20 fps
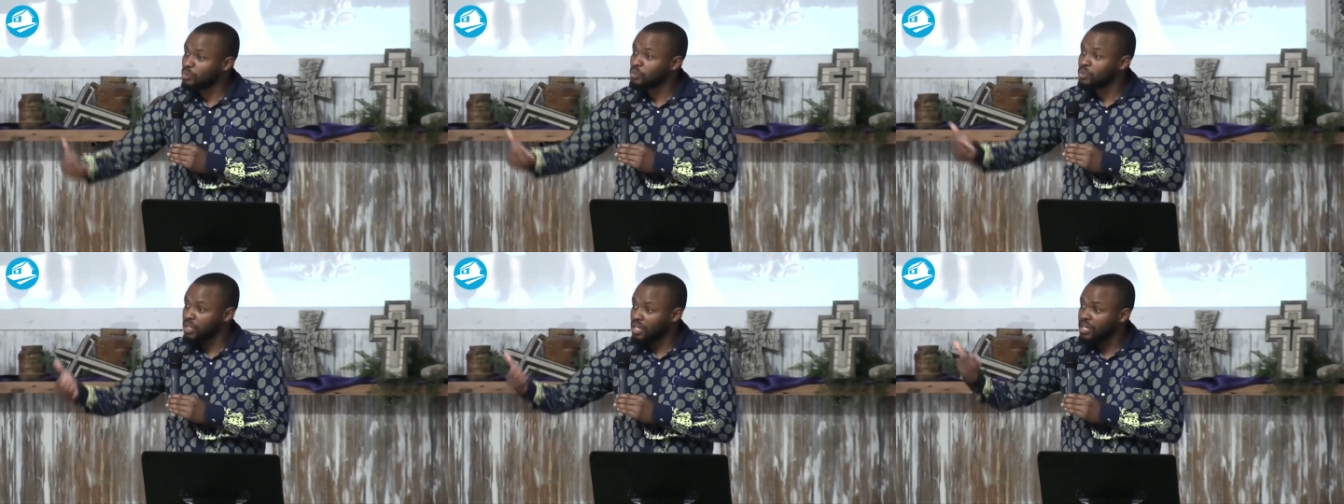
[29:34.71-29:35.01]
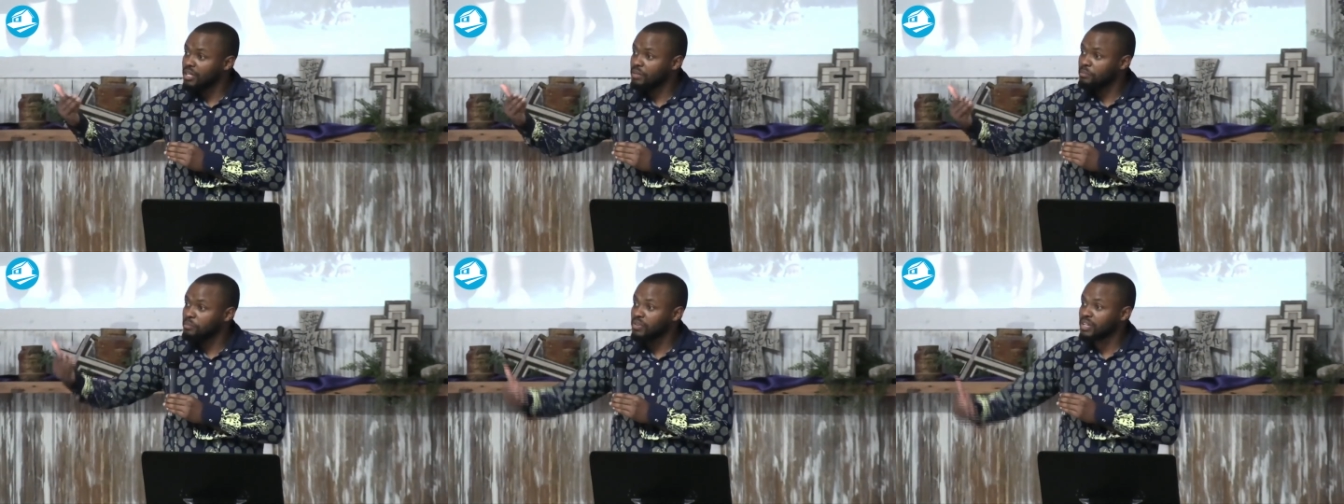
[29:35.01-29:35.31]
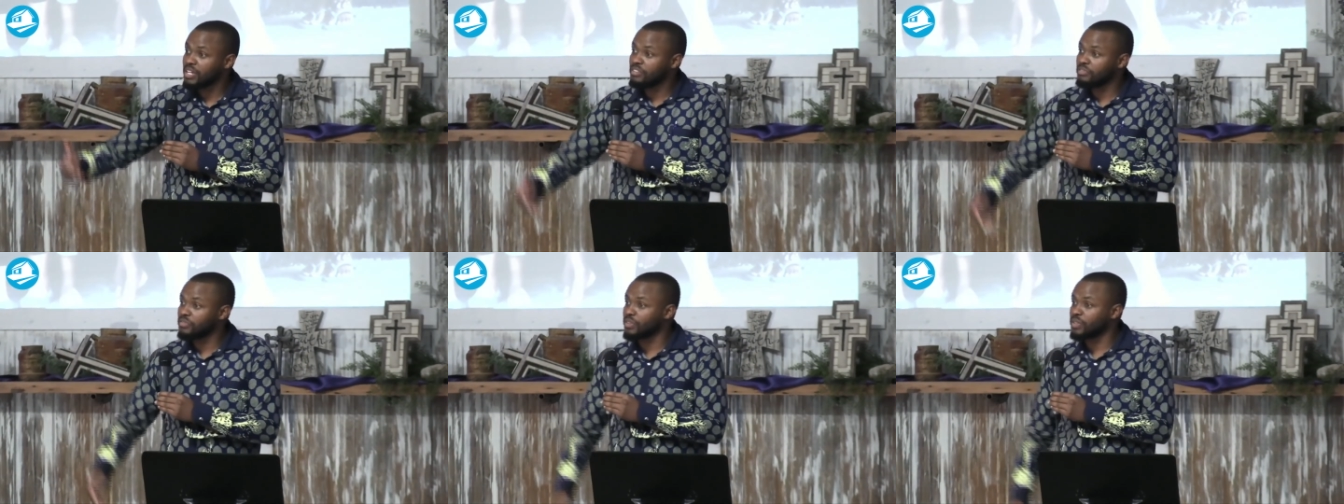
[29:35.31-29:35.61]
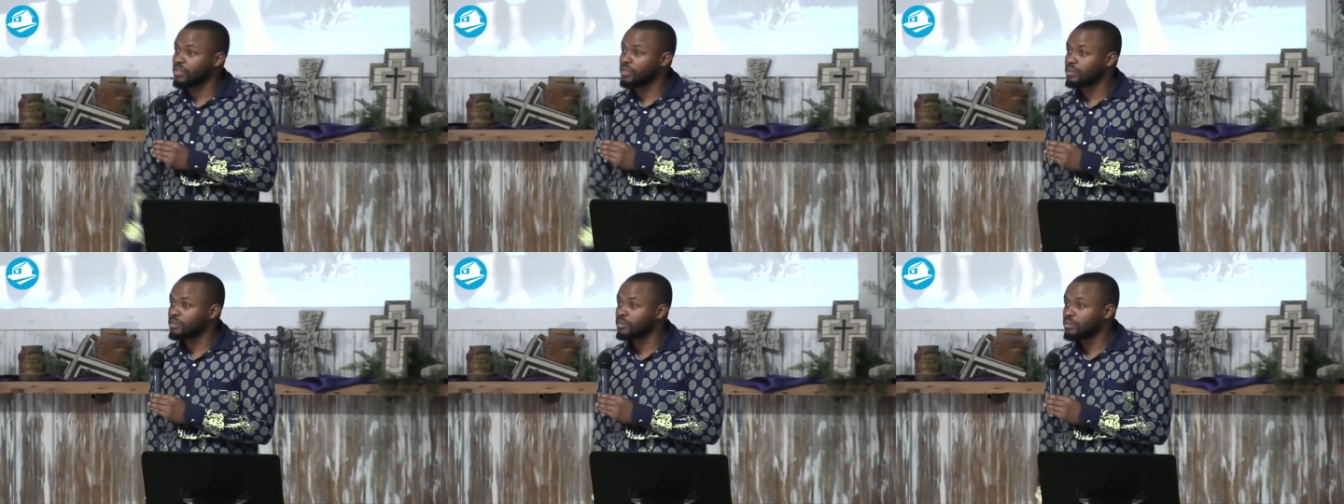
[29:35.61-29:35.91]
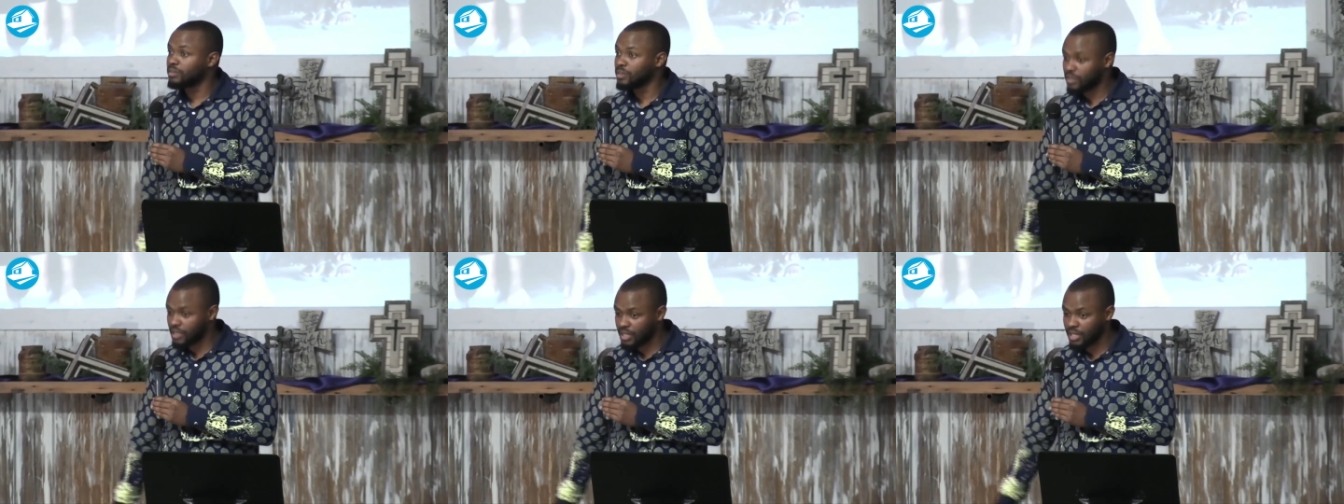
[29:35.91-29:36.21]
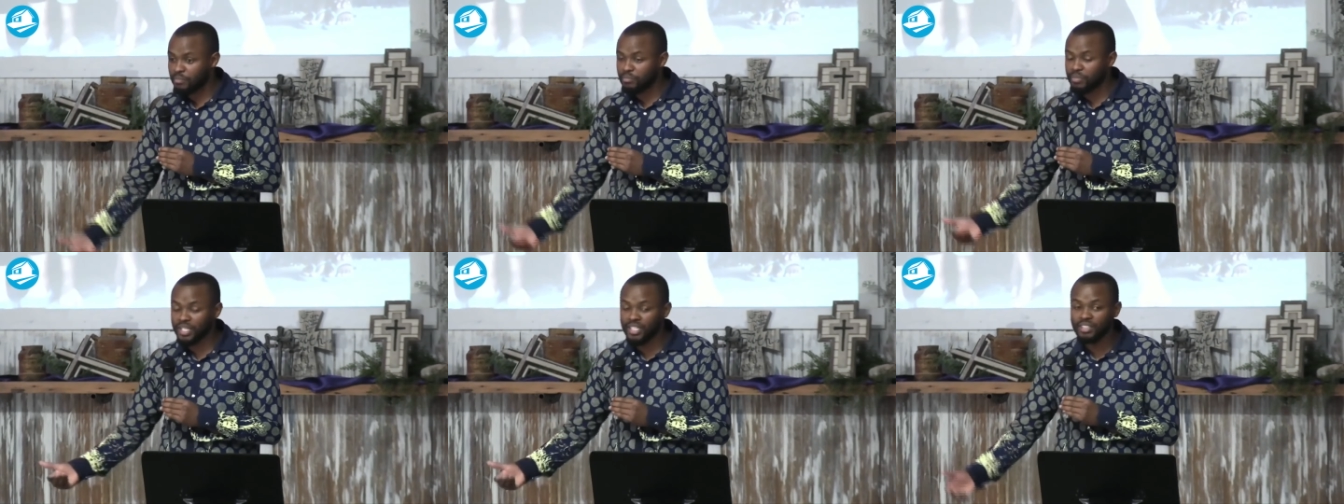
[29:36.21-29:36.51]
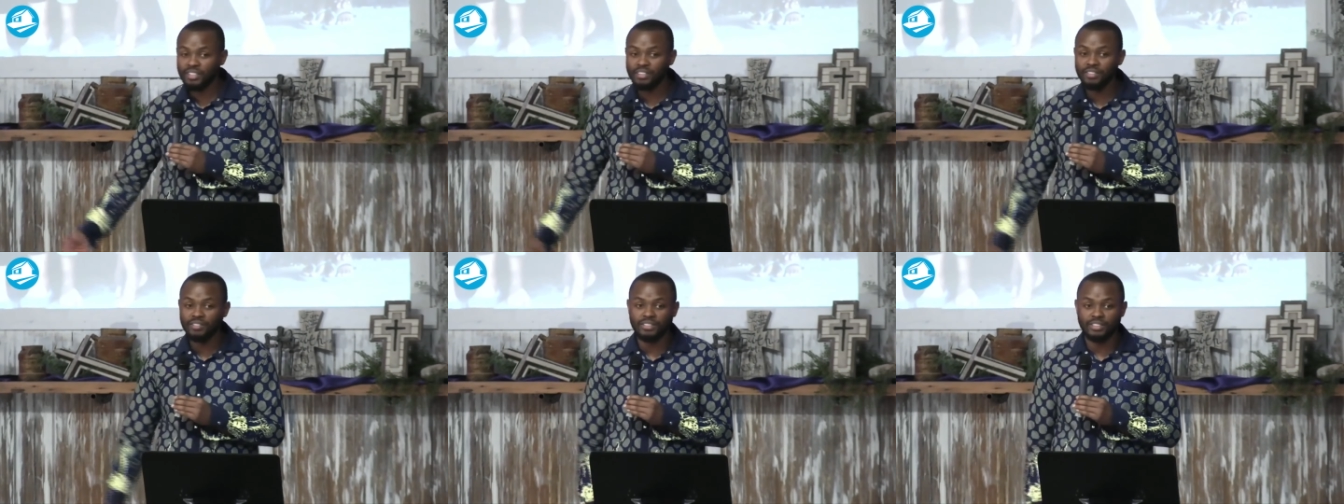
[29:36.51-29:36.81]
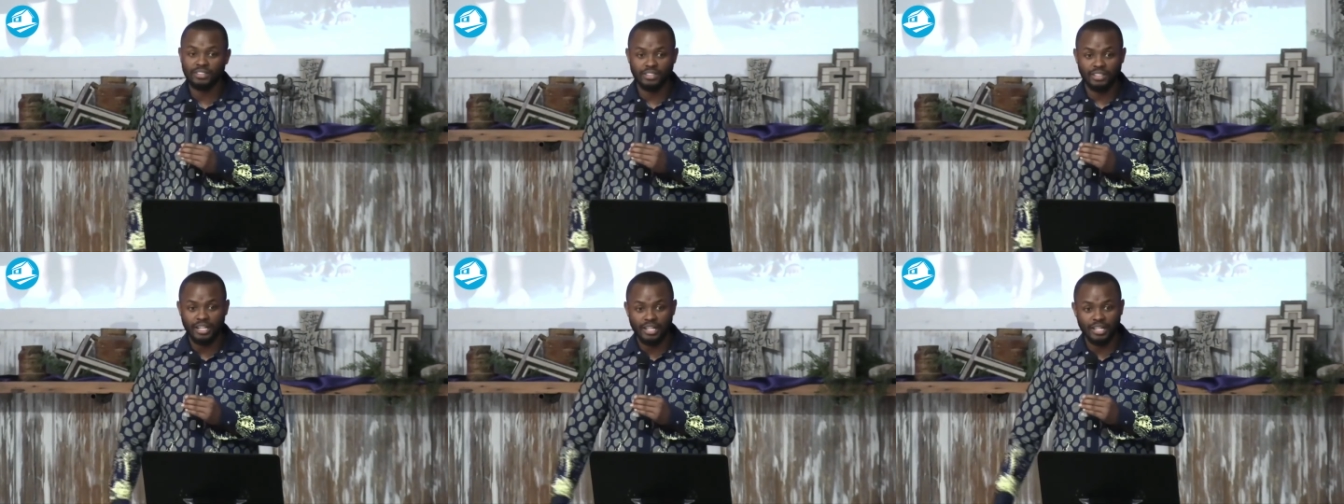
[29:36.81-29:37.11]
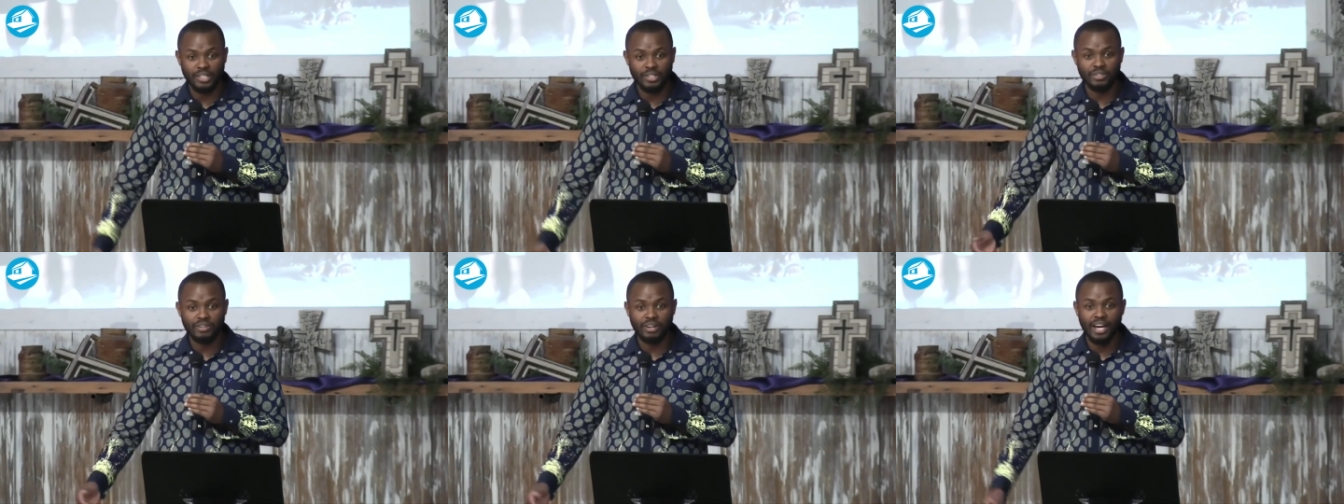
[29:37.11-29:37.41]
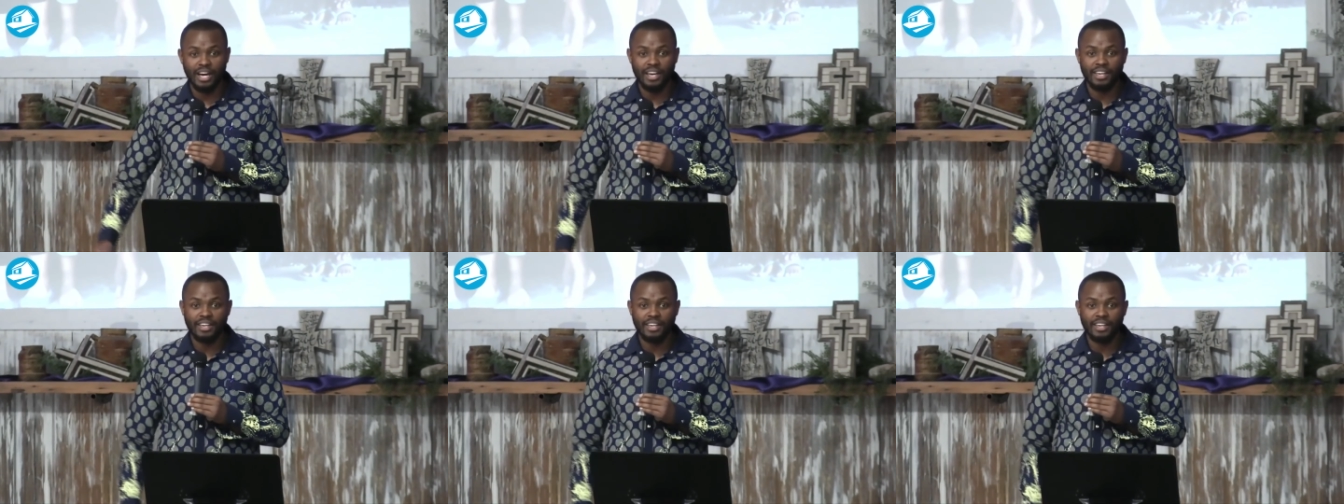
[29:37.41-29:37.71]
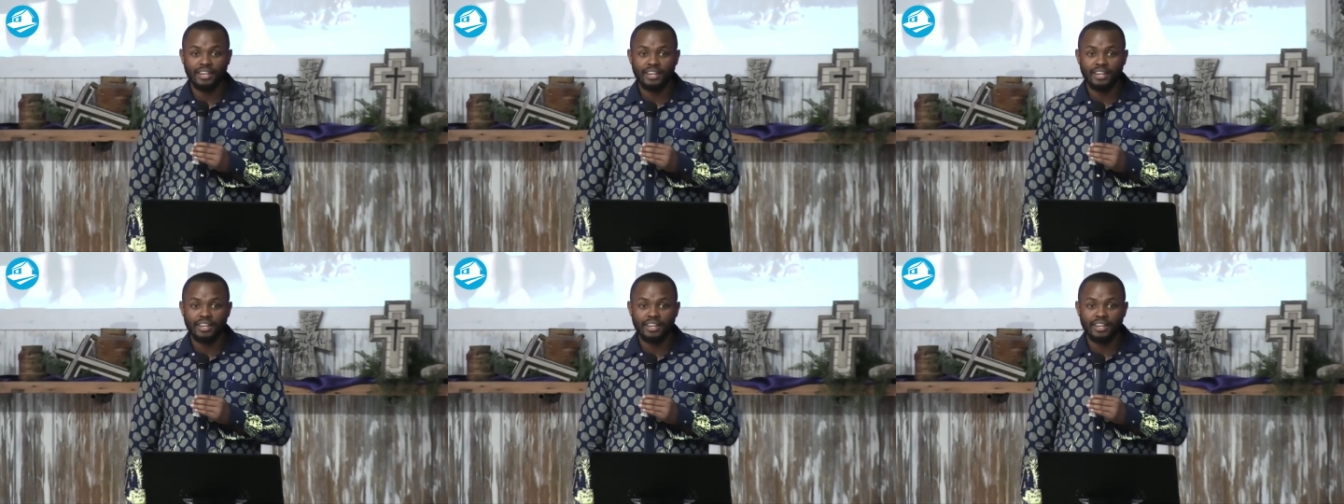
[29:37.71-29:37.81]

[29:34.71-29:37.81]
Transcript: we can pray for you. You can be healed." They said, "I can try.